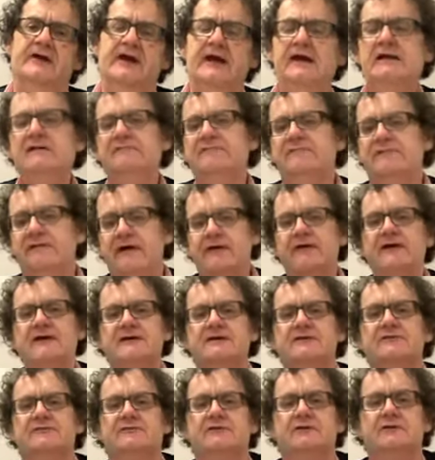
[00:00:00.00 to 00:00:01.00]
in very
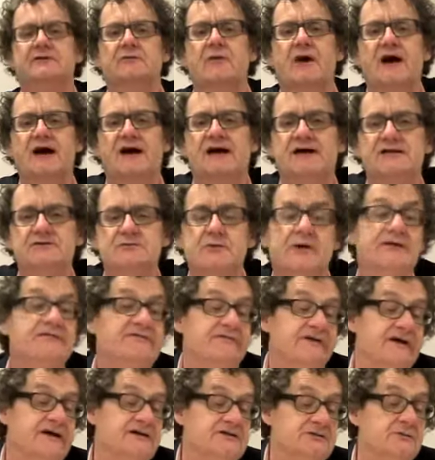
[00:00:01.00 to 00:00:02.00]
different ways when
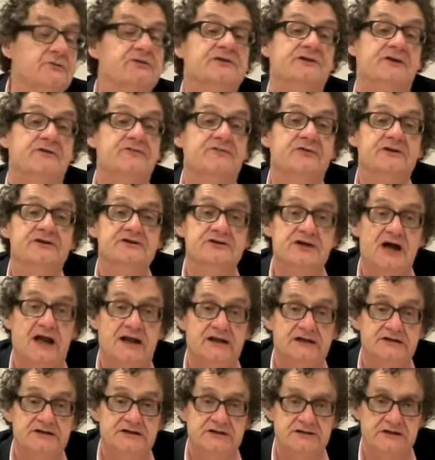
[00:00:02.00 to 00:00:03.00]
faced with different
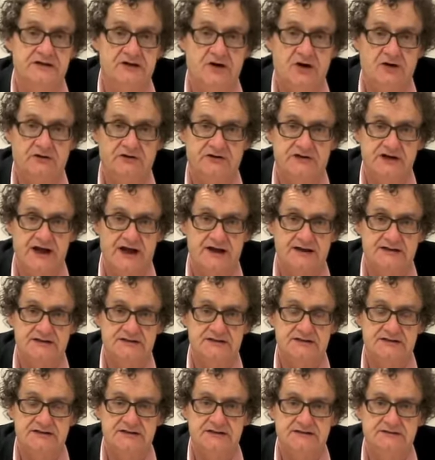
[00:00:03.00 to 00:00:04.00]
challenges and
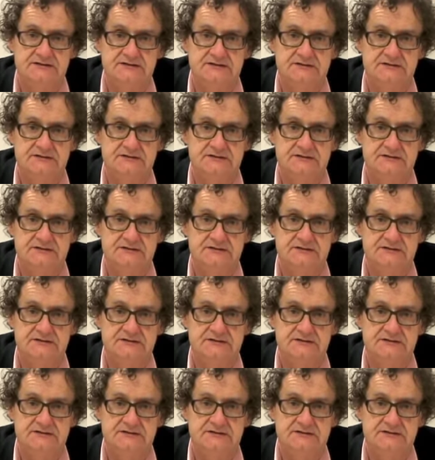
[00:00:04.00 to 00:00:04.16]
contexts.